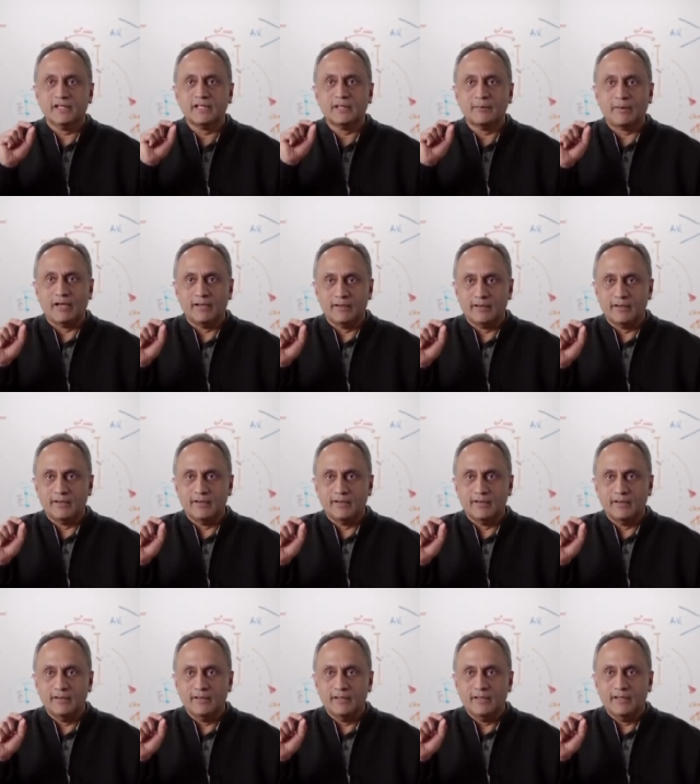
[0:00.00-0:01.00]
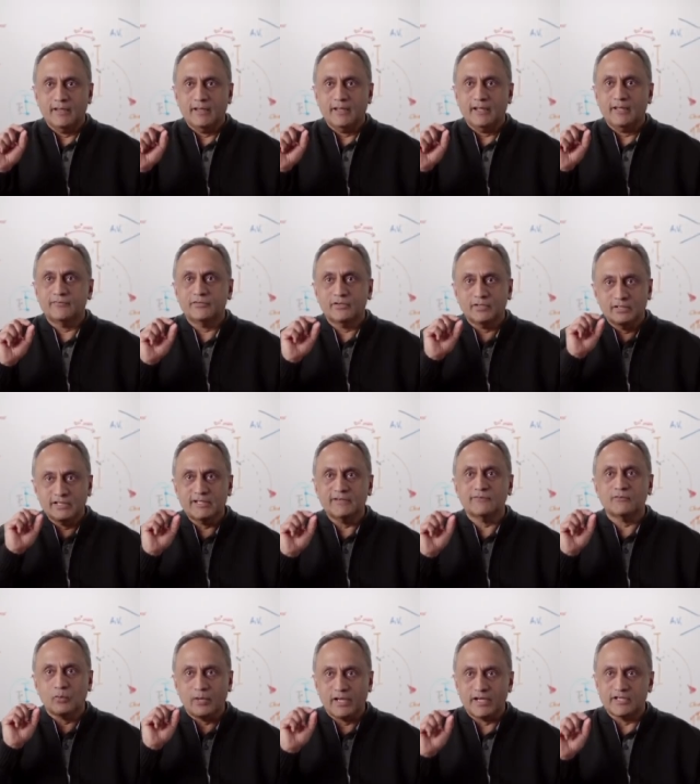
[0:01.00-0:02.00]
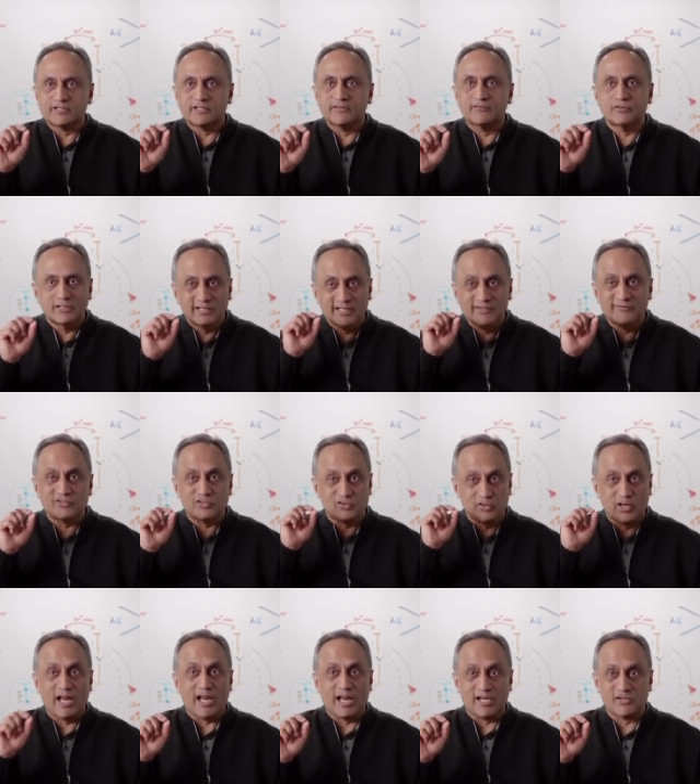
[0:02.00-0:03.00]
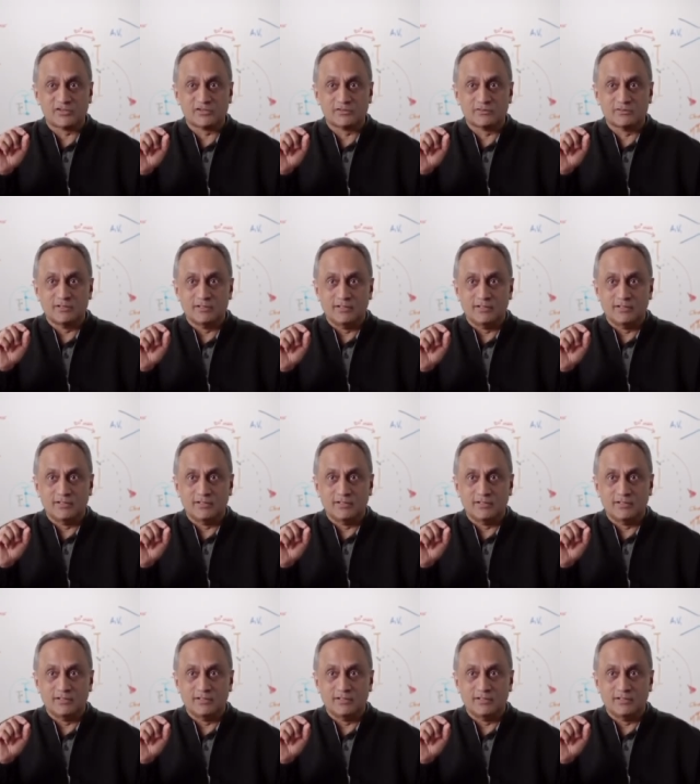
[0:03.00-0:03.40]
Think about it. If you leave waste, if you leave trash